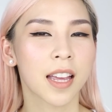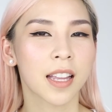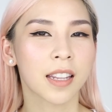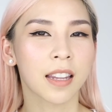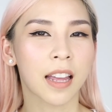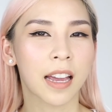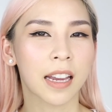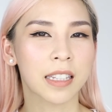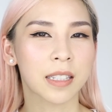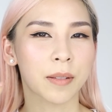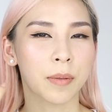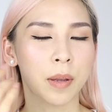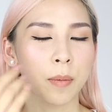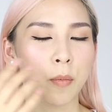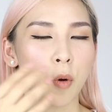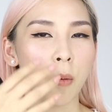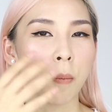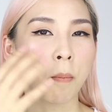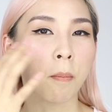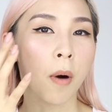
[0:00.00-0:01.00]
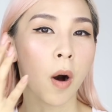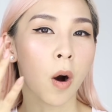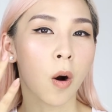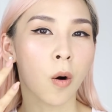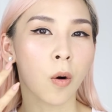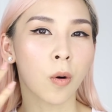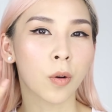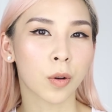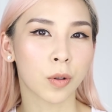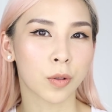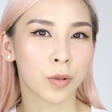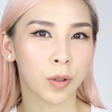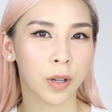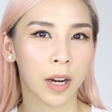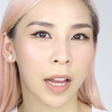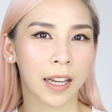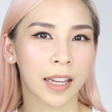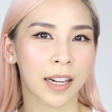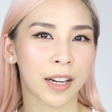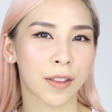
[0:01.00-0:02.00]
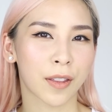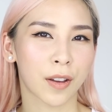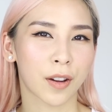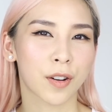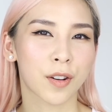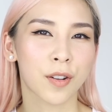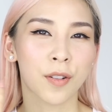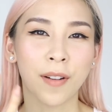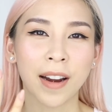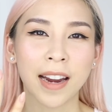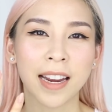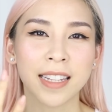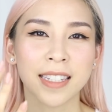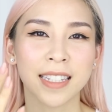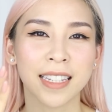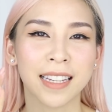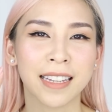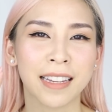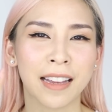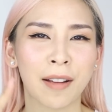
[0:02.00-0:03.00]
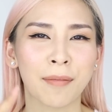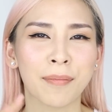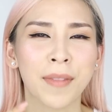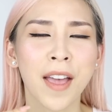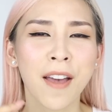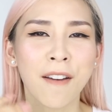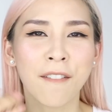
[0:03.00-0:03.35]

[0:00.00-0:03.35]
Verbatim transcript: like something more bold or do like any of that crazy um,